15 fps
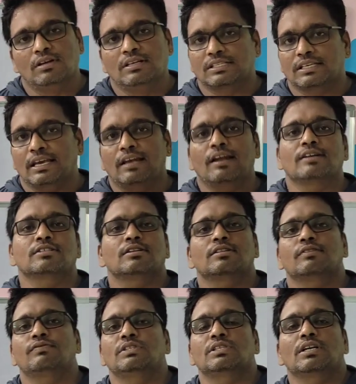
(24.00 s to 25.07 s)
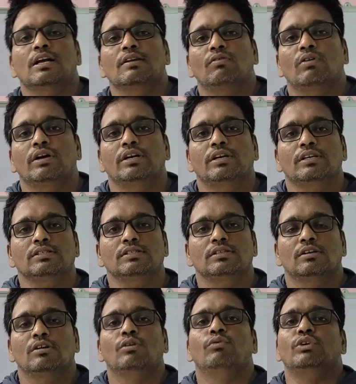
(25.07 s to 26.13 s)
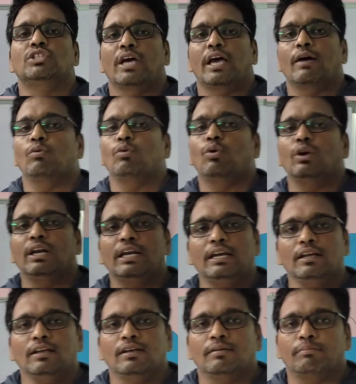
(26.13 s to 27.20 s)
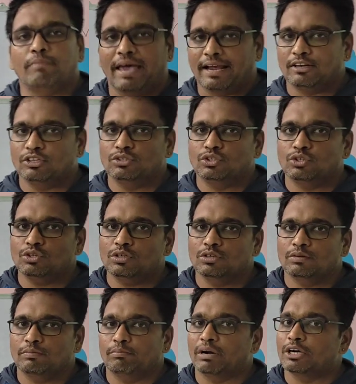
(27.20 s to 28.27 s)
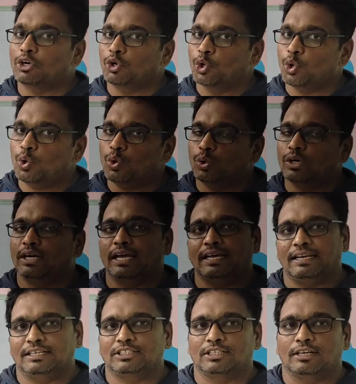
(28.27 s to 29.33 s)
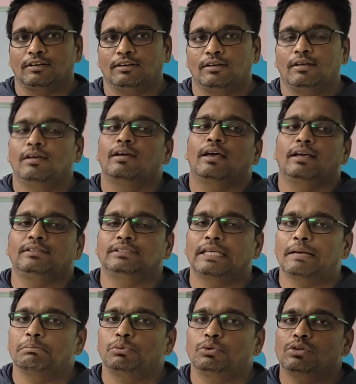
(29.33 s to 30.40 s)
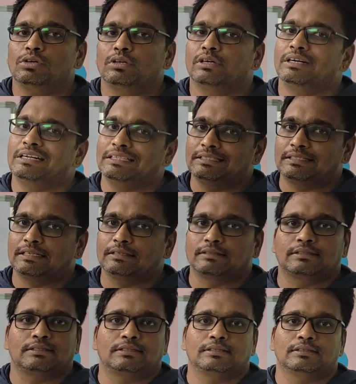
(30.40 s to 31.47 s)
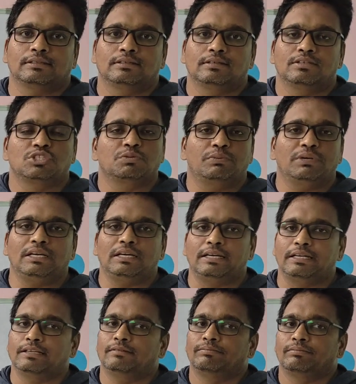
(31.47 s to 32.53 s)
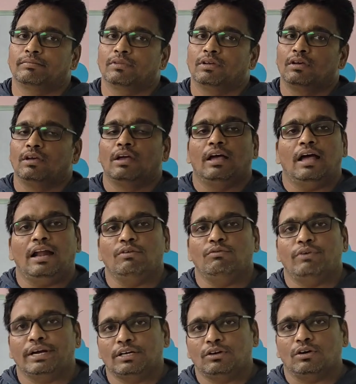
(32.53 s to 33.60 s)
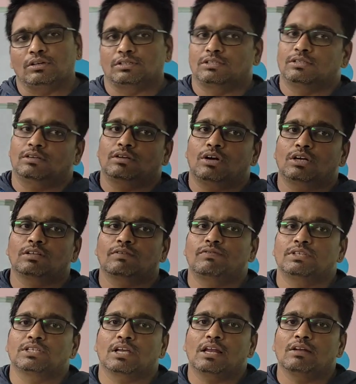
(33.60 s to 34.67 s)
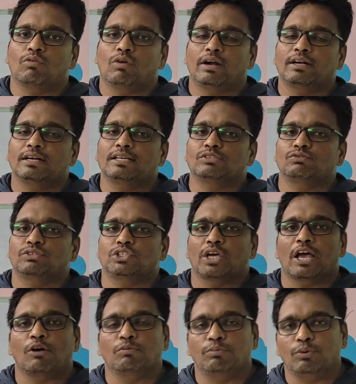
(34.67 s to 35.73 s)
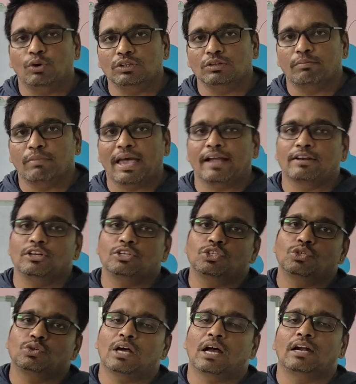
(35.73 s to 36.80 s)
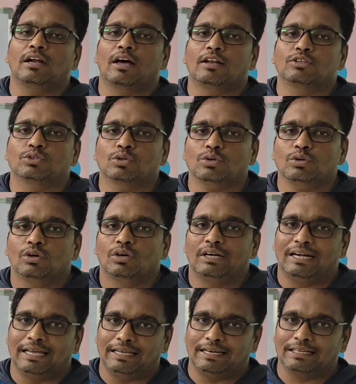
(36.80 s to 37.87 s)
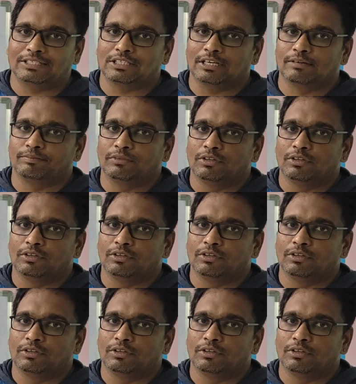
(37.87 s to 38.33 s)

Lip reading: Scalars are the physical quantities which have only magnitude but no direction. Example, distance, speed. And vectors are the physical quantities which have both magnitude and also direction.